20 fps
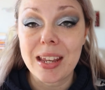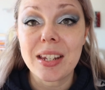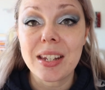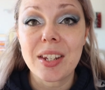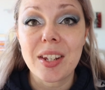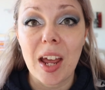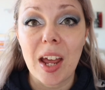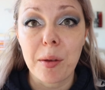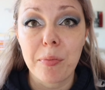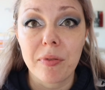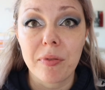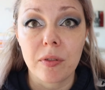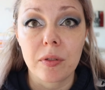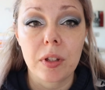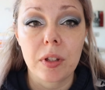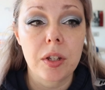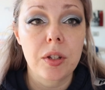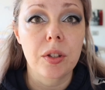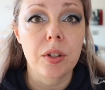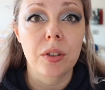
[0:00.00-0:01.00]
type
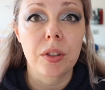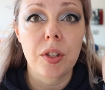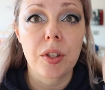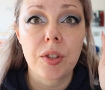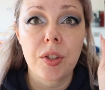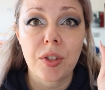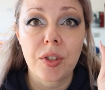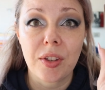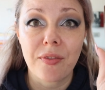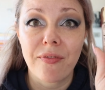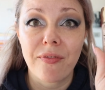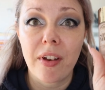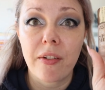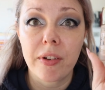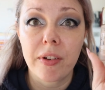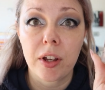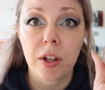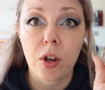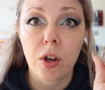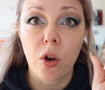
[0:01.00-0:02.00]
foundation. This is a
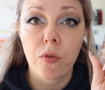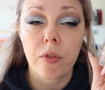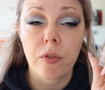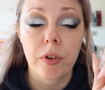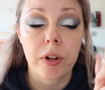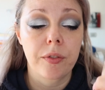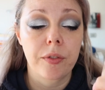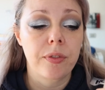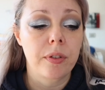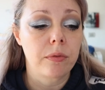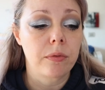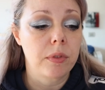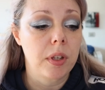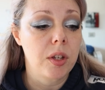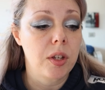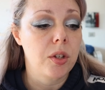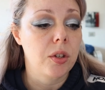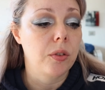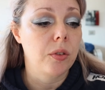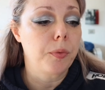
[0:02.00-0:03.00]
very covering
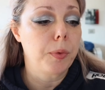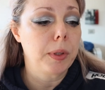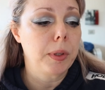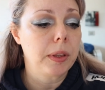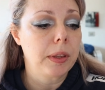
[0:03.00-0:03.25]
foundation.